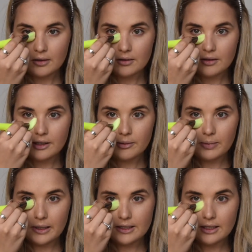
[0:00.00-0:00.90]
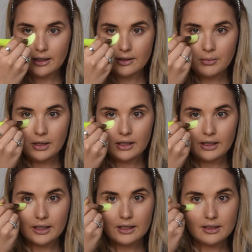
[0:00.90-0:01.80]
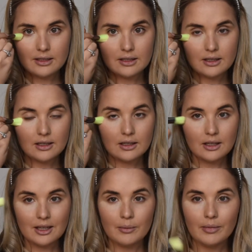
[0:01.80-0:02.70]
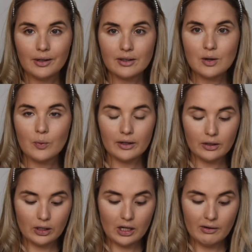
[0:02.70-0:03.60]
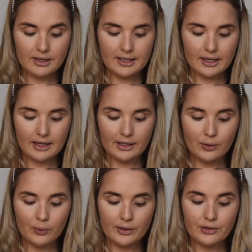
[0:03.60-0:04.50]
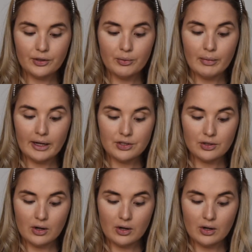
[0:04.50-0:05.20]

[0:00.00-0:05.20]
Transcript: I'm gonna place it under my eyes. Because I want glowy skin, I don't want too much